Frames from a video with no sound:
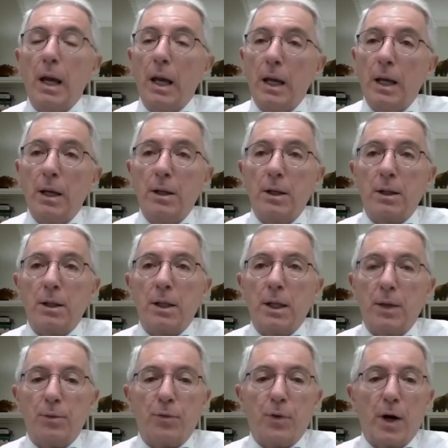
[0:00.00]
and in
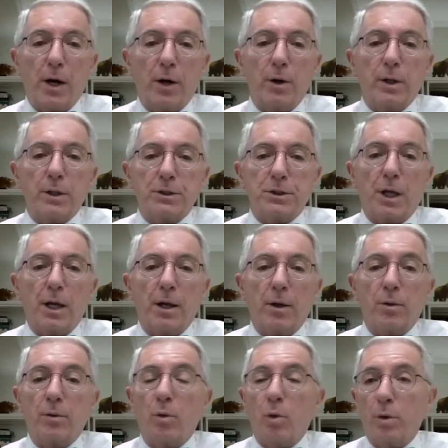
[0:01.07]
the FHIR at
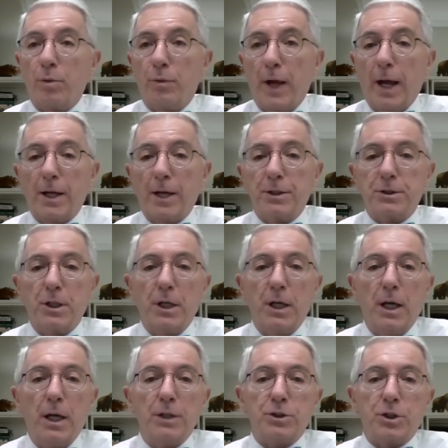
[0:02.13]
Scale, or FAST,
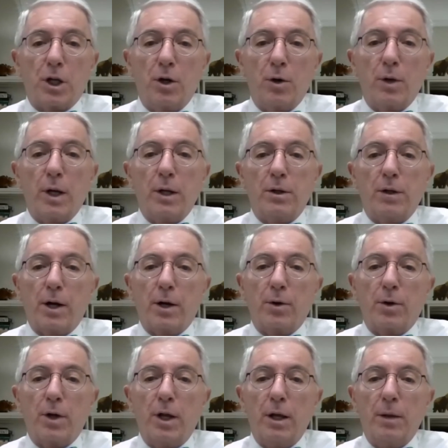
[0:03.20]
Security Tiger
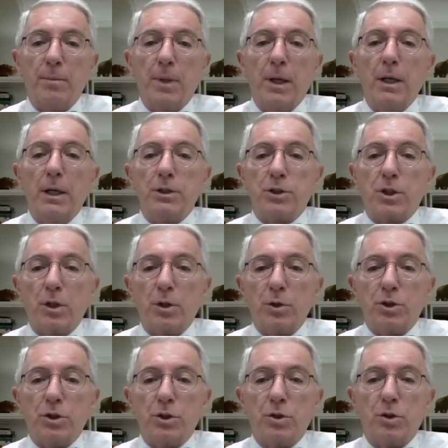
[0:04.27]
Team
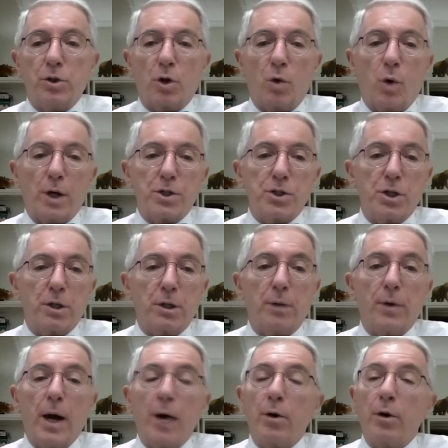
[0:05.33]
solution to the question of
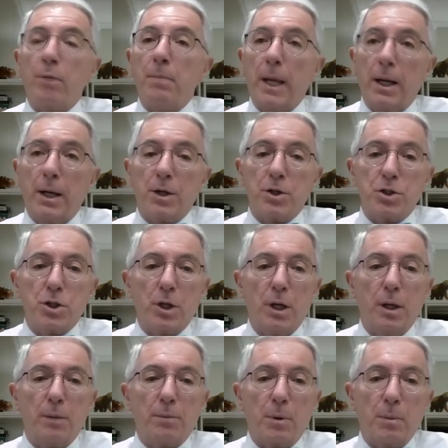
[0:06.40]
how to manage
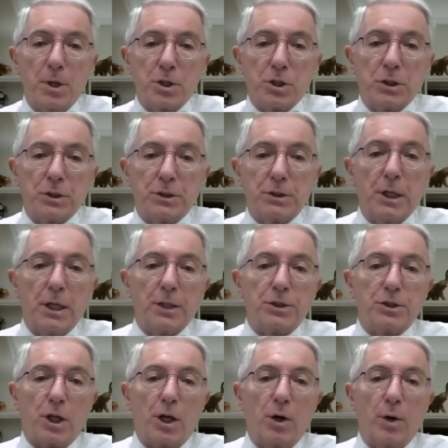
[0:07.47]
permissions and
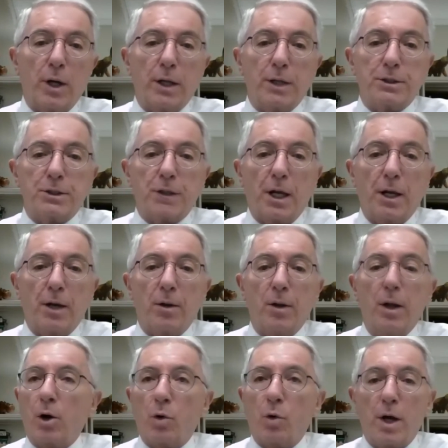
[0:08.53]
security at scale
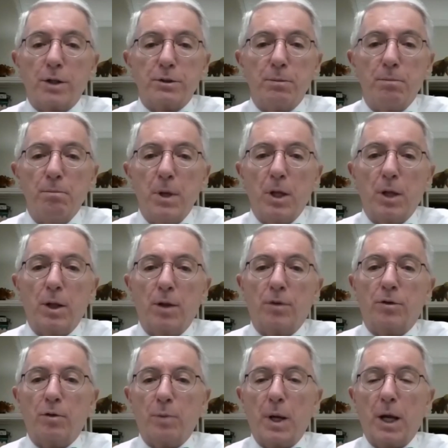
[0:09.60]
across millions
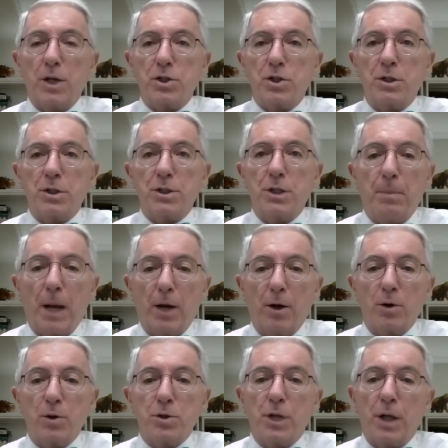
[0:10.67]
of patients,
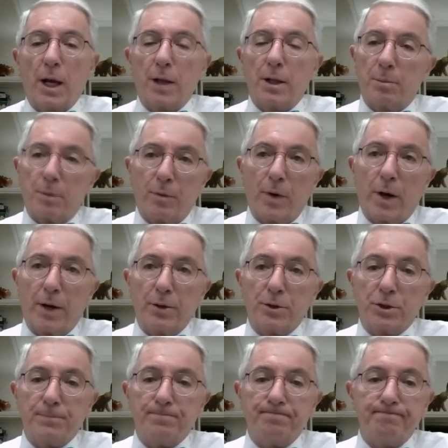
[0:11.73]
payers, and the
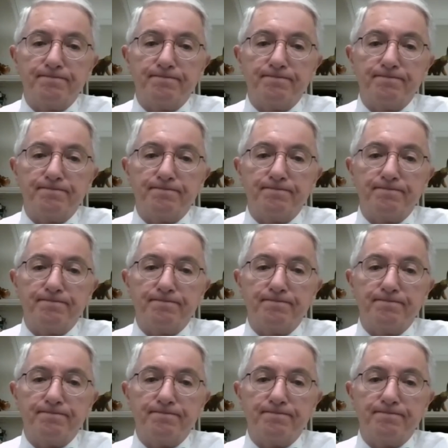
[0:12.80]
providers.